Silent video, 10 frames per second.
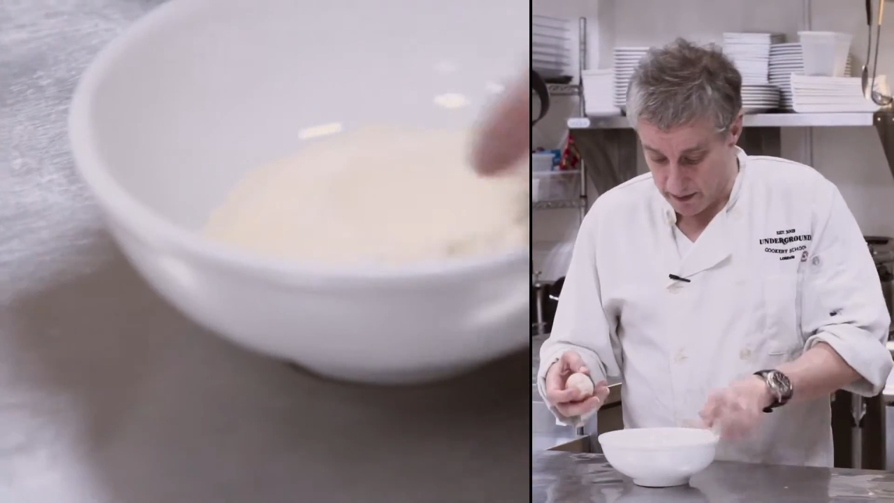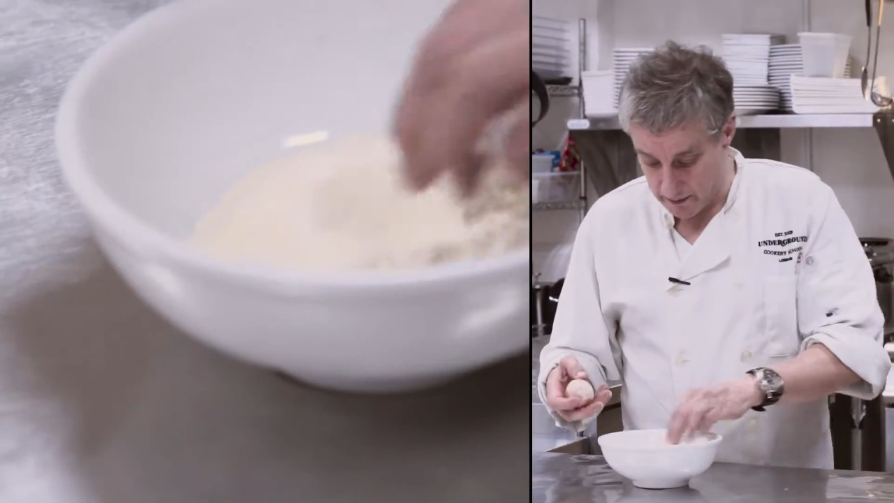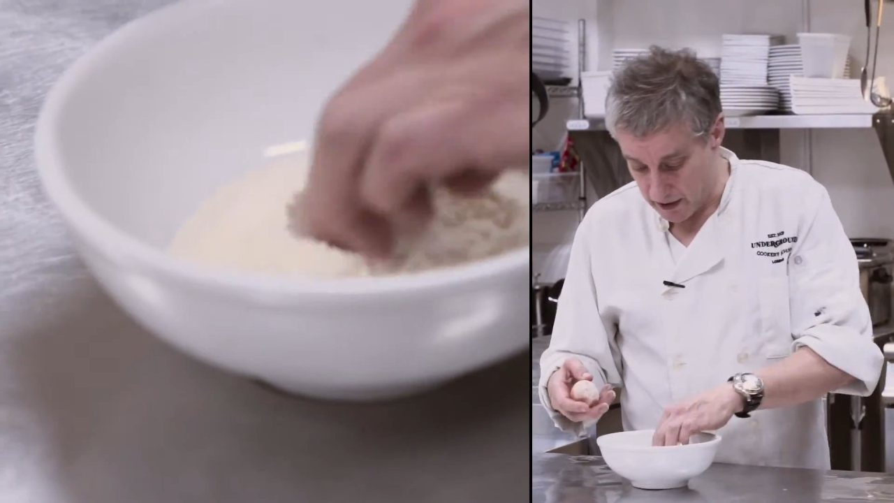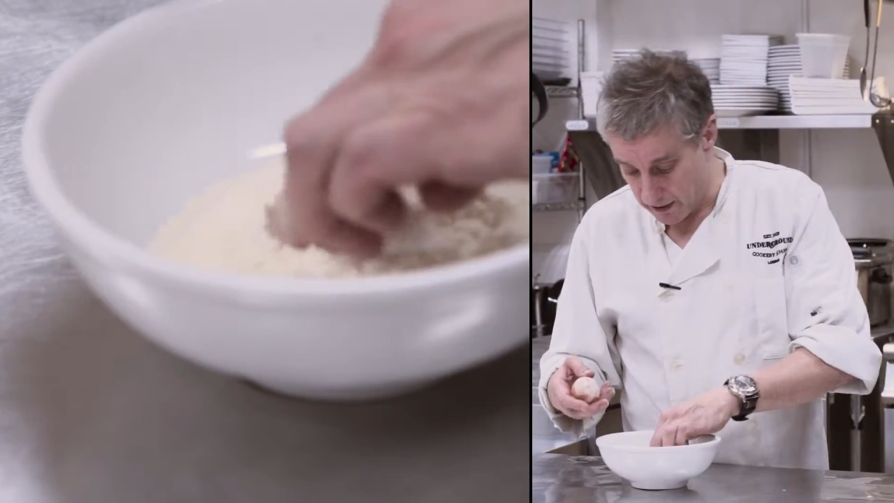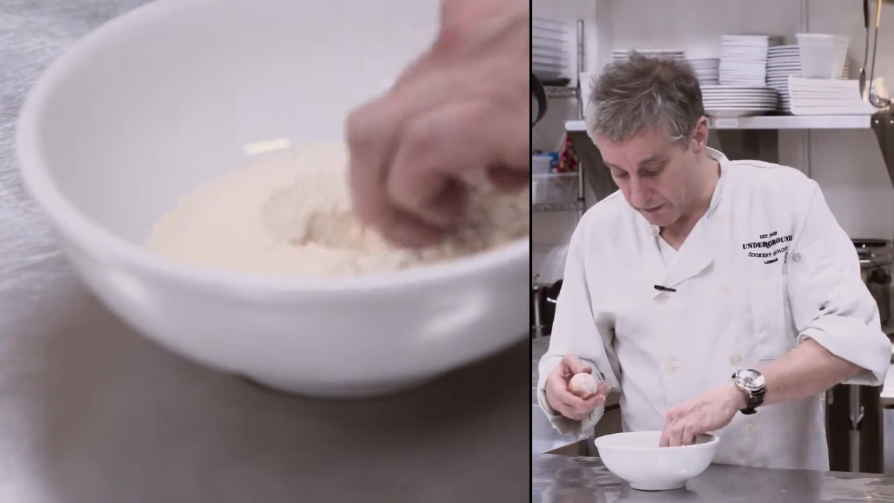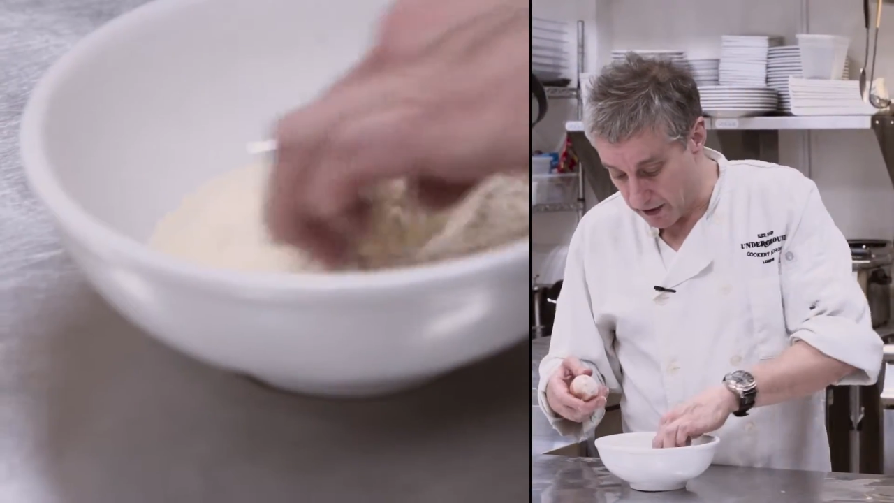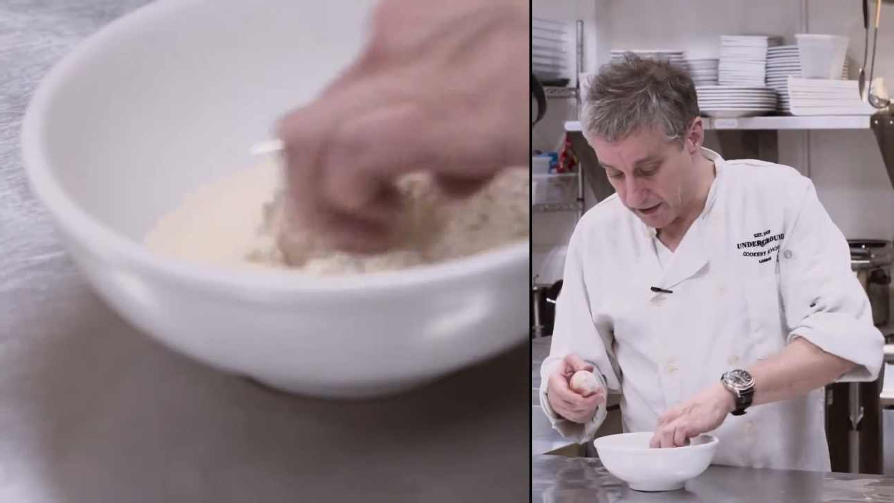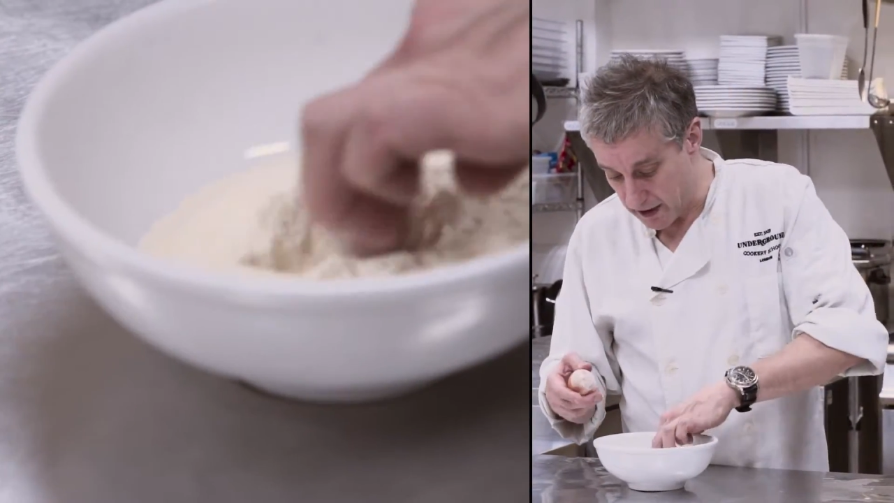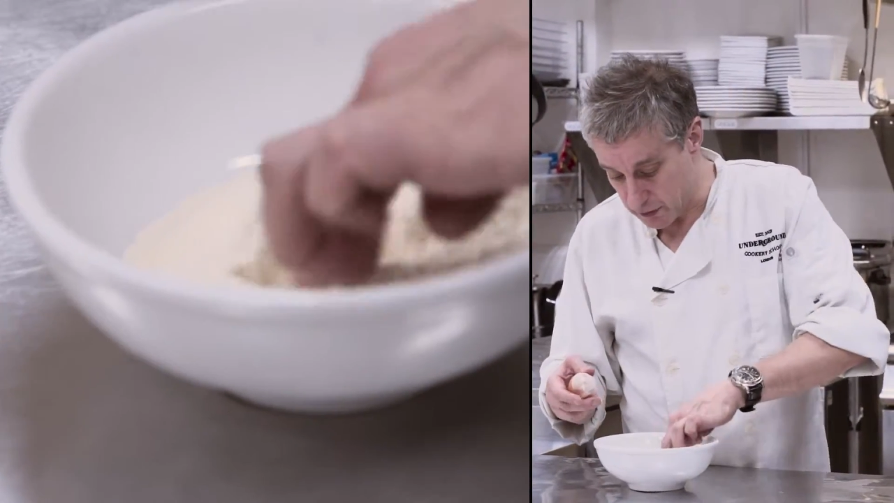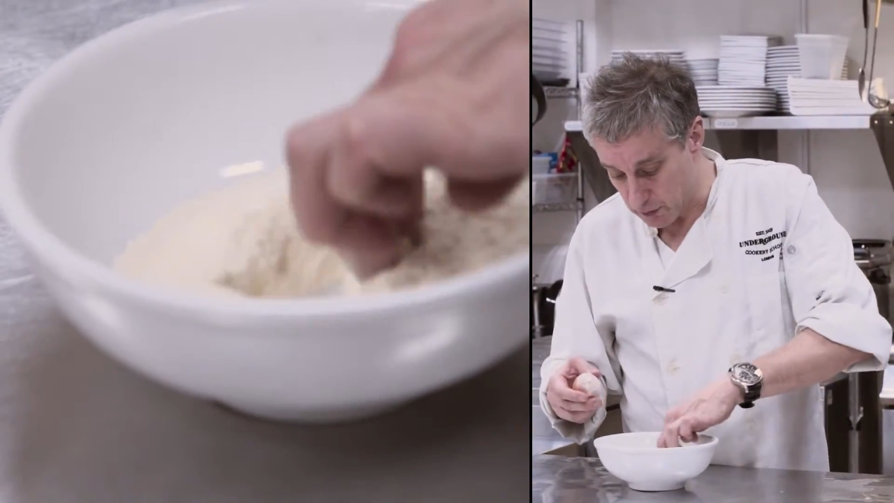and I find those